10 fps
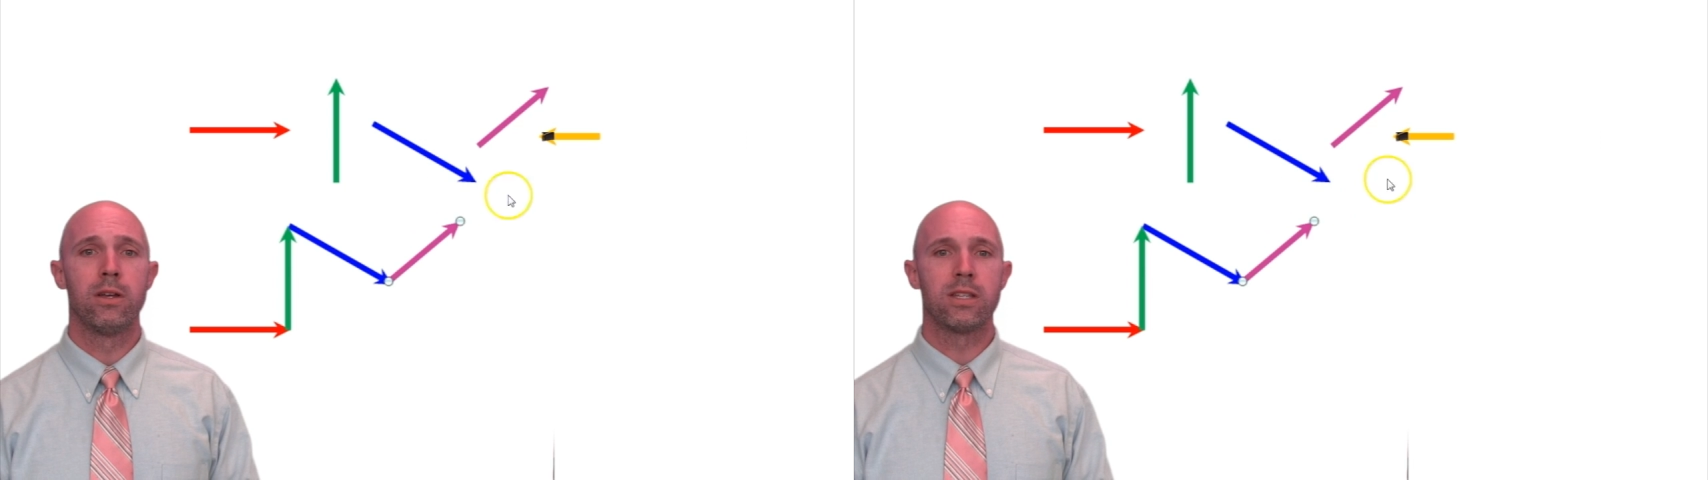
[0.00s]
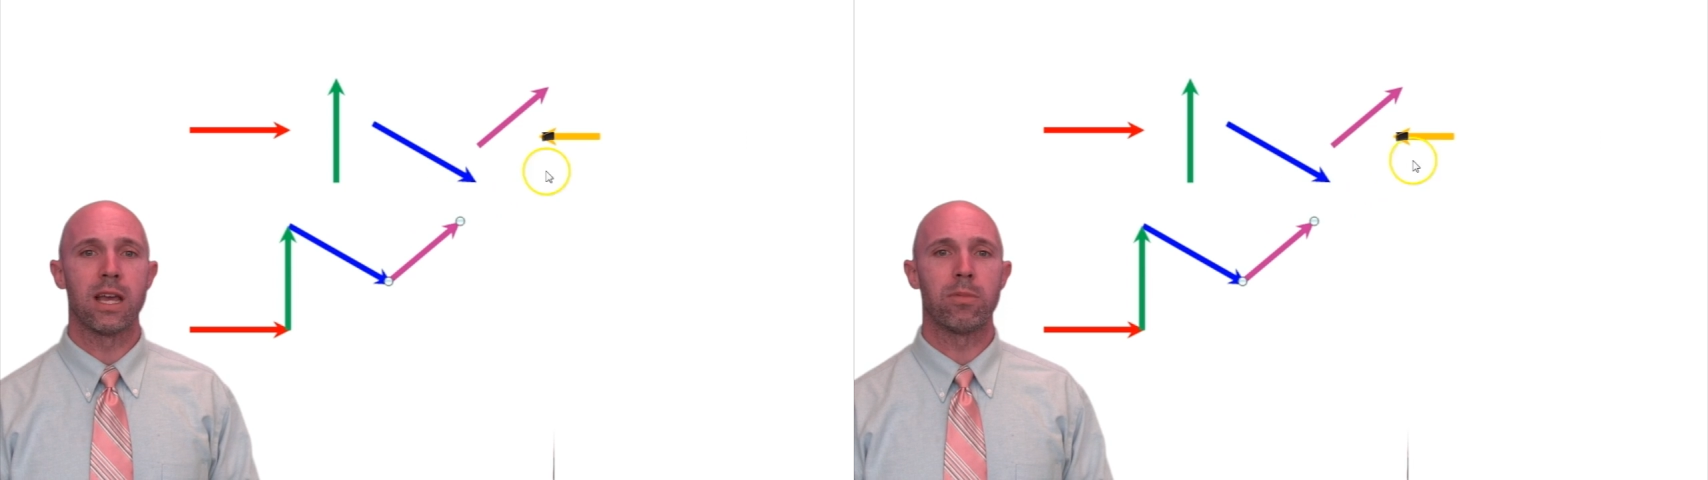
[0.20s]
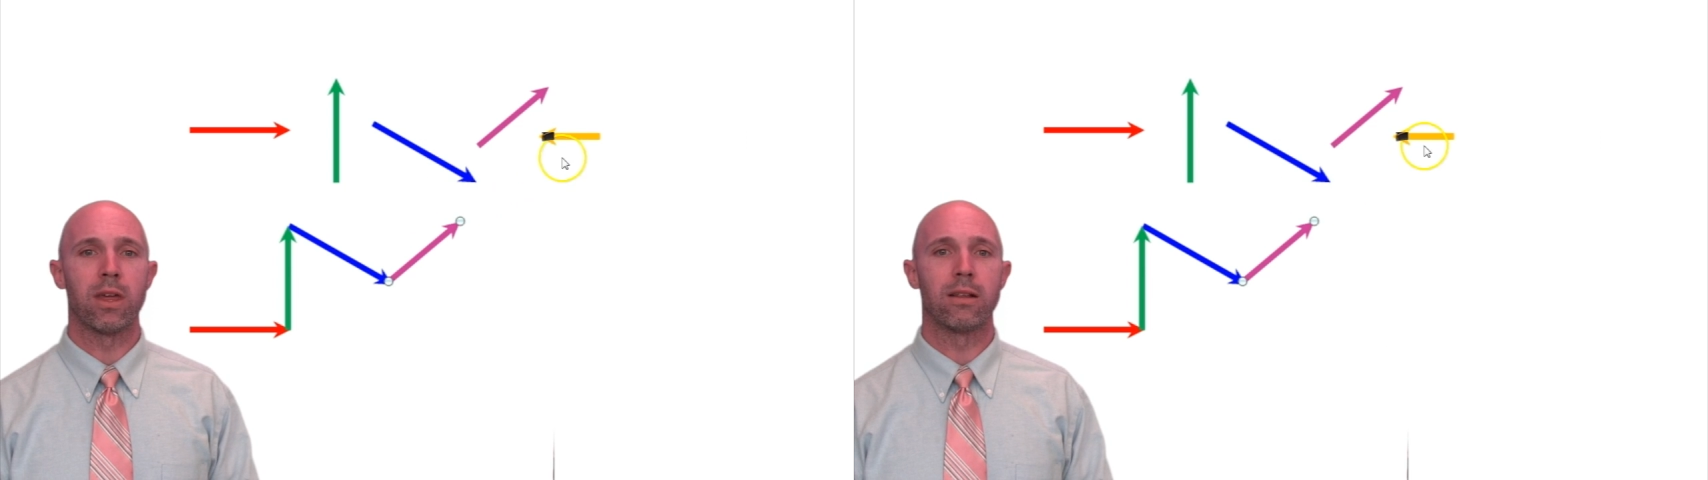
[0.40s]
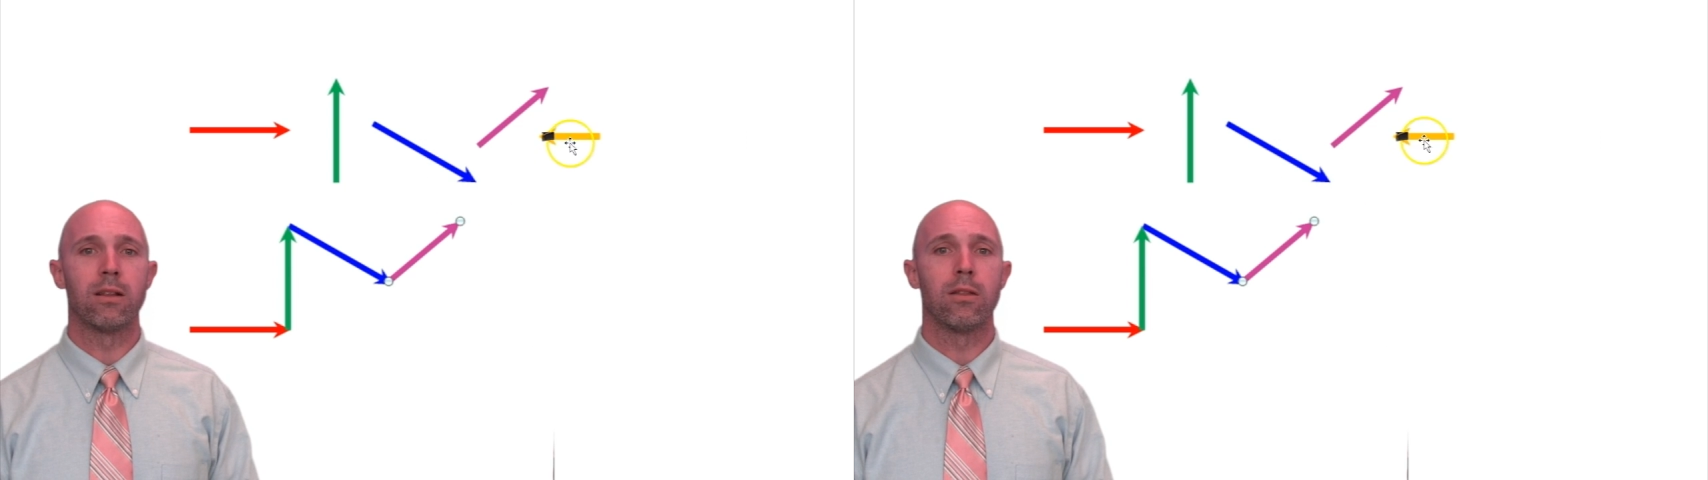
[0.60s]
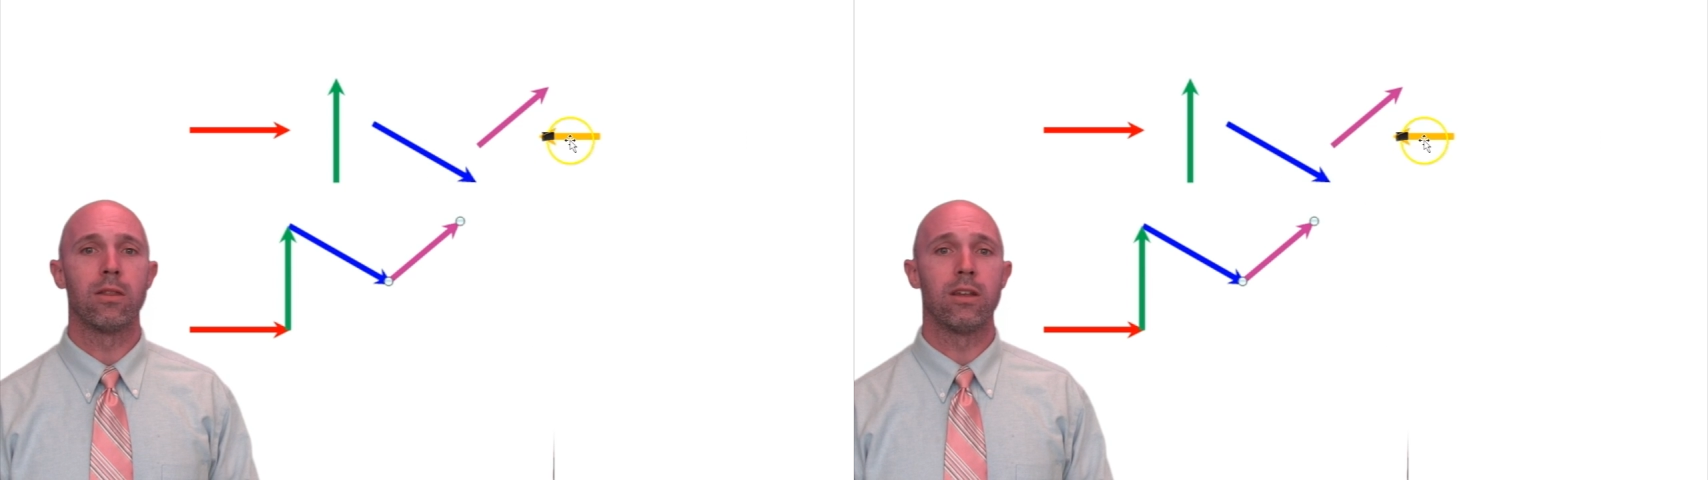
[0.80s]
same
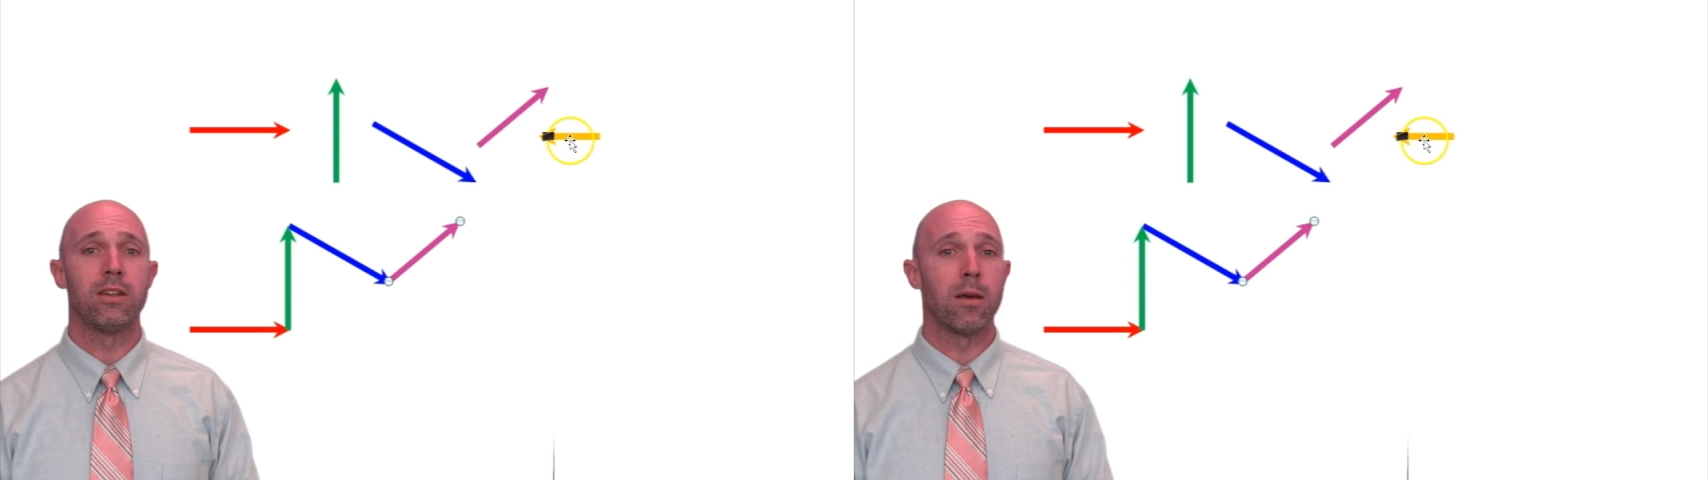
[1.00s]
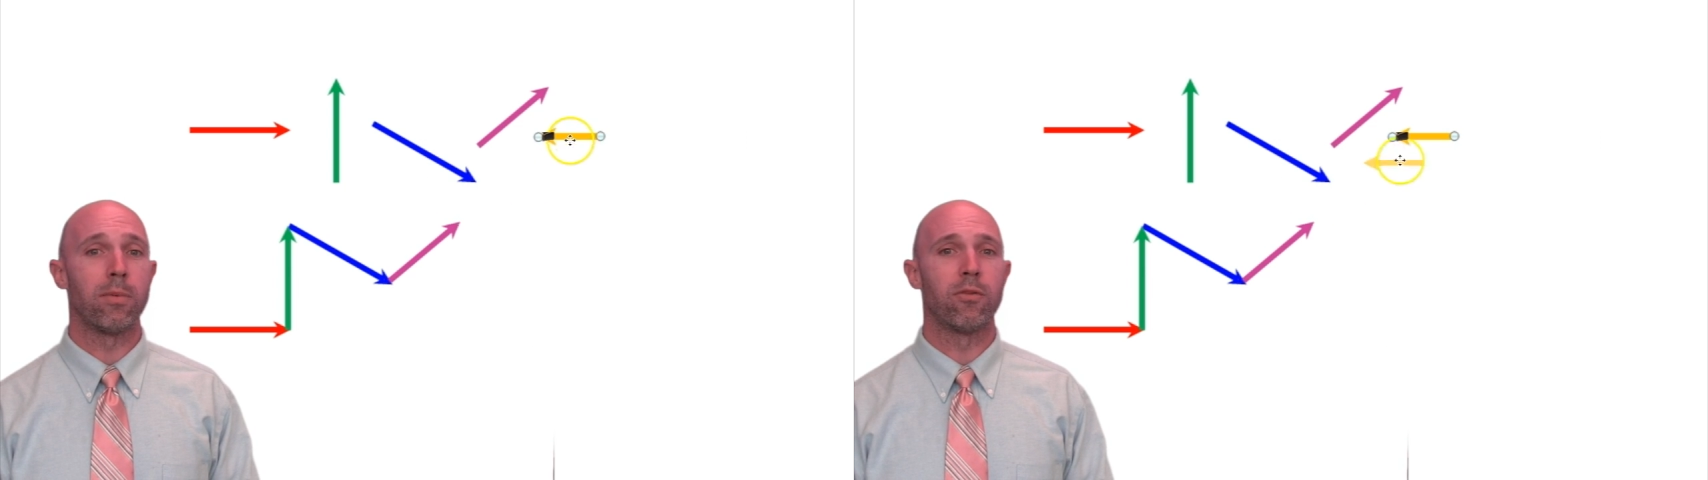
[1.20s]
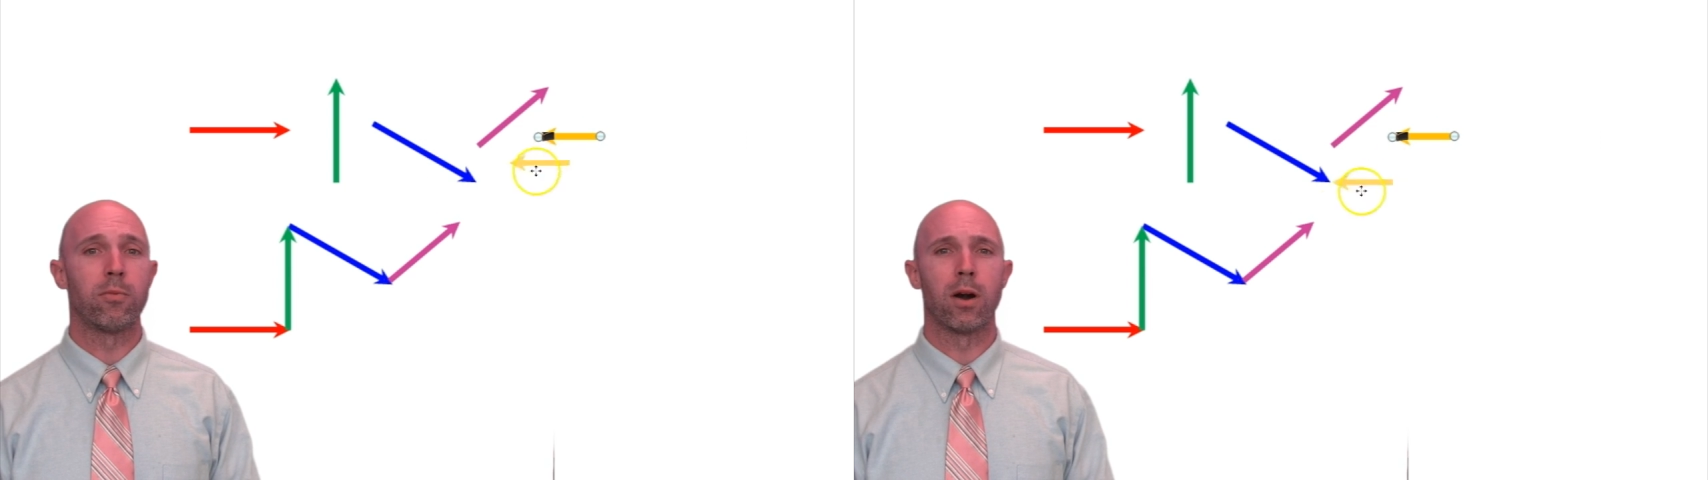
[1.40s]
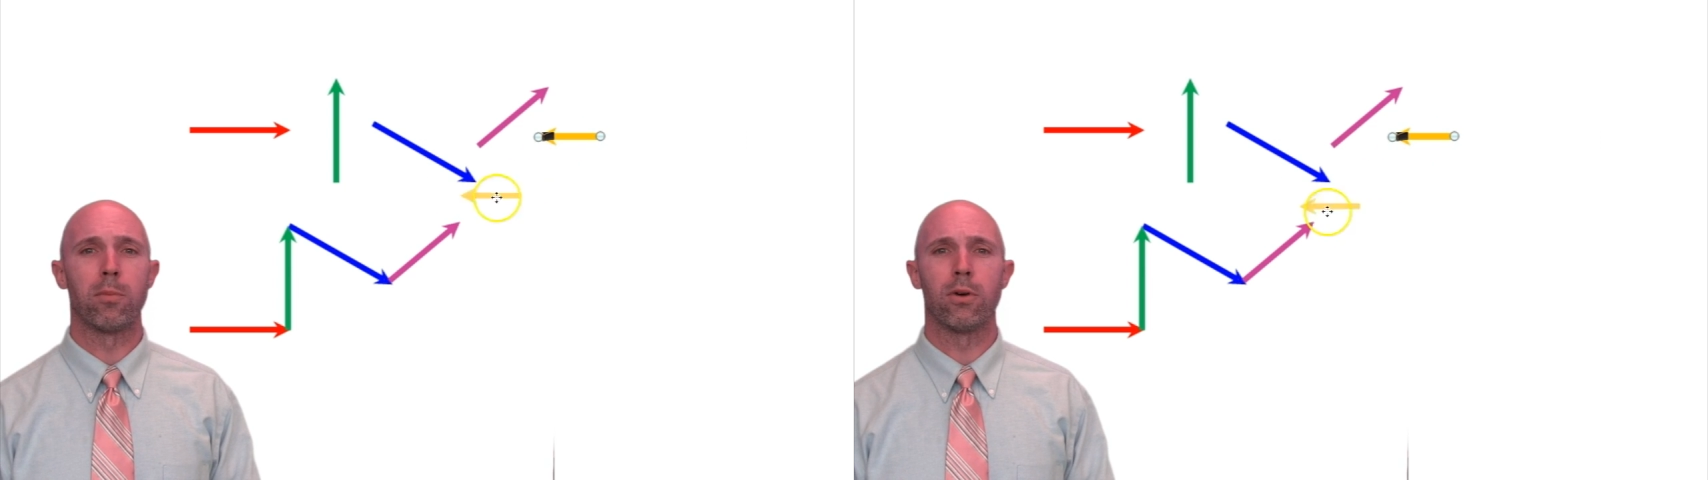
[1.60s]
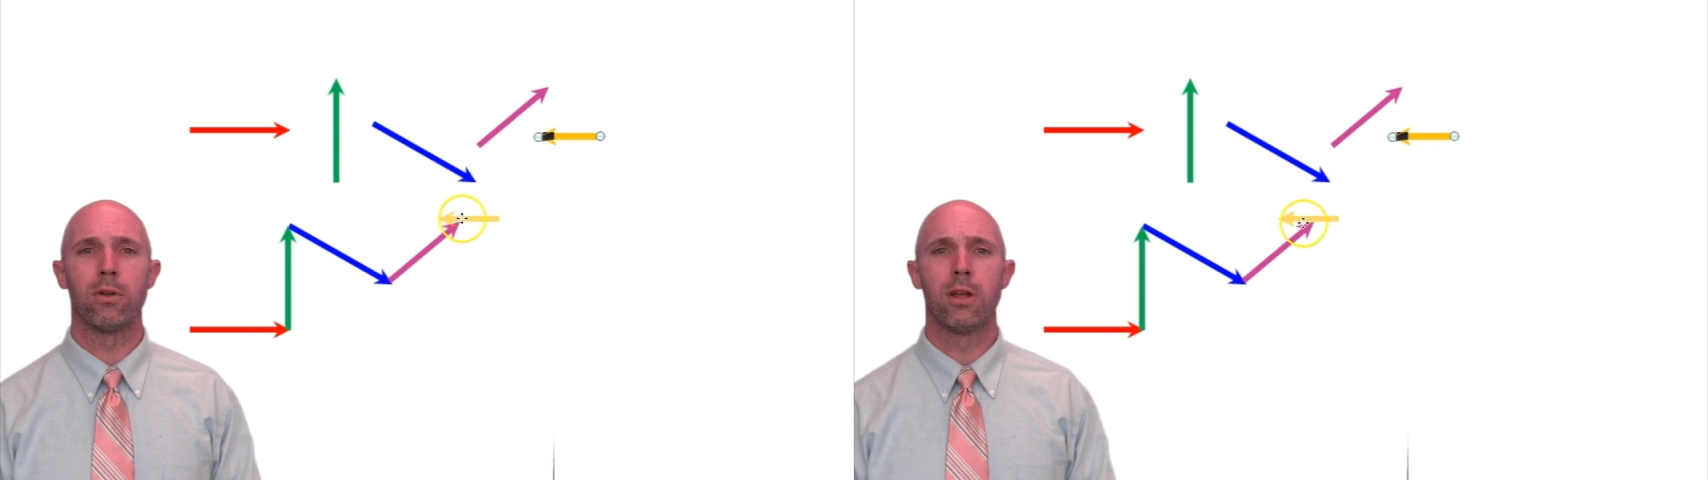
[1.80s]
thing, the tip of
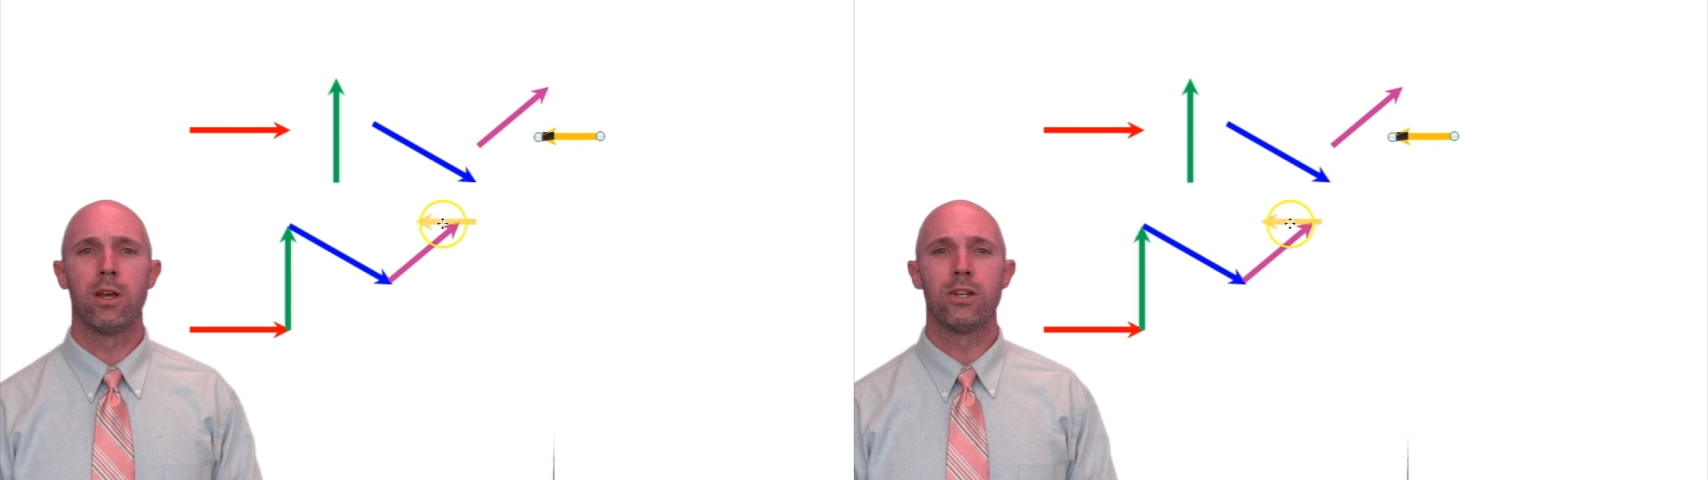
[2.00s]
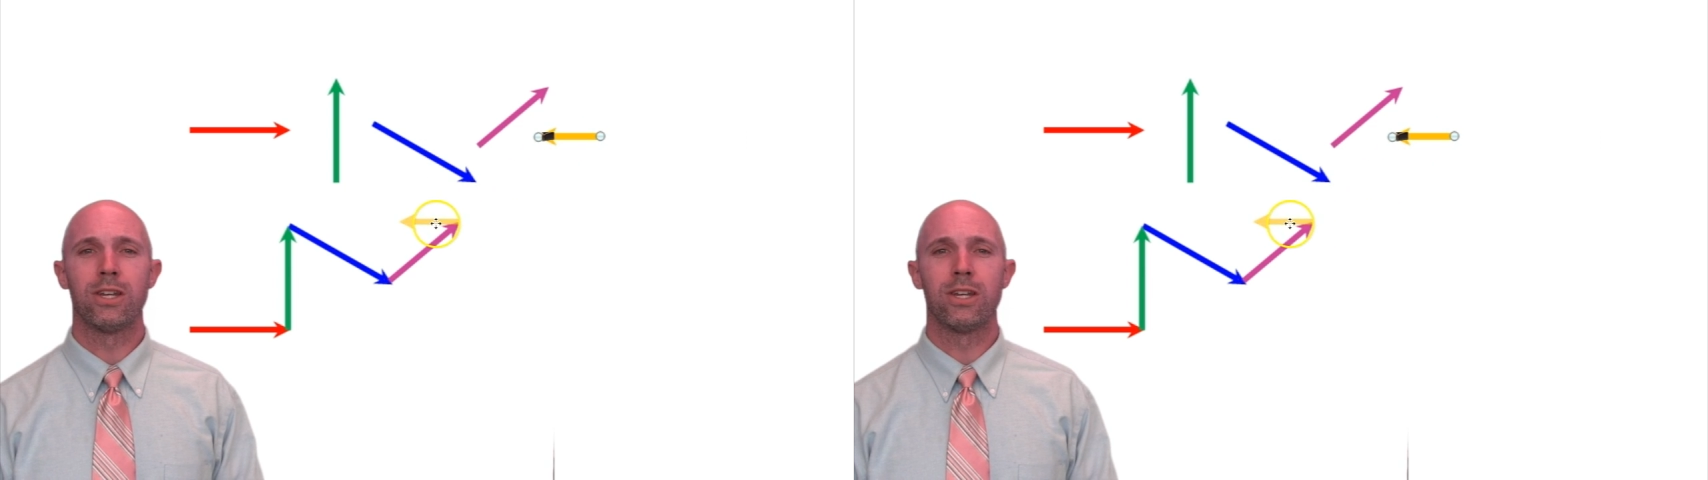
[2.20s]
purple